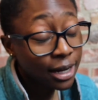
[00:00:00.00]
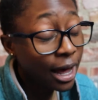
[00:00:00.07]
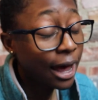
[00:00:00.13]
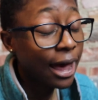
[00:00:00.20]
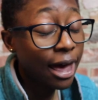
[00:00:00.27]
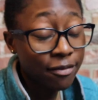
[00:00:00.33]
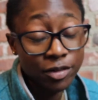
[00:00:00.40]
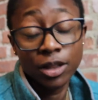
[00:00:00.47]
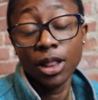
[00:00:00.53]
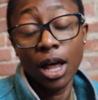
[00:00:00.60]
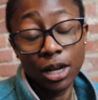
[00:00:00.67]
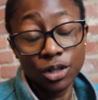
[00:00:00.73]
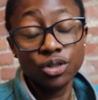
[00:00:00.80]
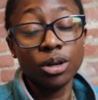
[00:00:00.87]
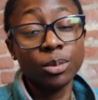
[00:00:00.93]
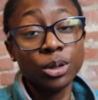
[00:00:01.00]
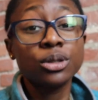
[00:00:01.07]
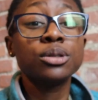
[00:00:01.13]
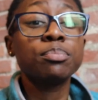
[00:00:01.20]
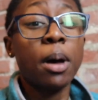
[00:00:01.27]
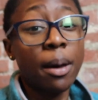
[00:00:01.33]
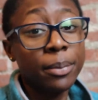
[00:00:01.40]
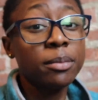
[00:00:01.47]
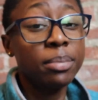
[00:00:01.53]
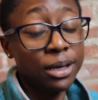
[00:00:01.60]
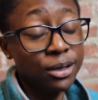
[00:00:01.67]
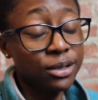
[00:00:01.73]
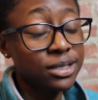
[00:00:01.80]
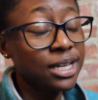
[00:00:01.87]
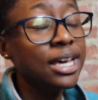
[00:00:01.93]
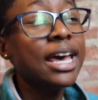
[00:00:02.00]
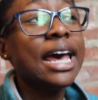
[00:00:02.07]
I have a lot of trouble popping pills,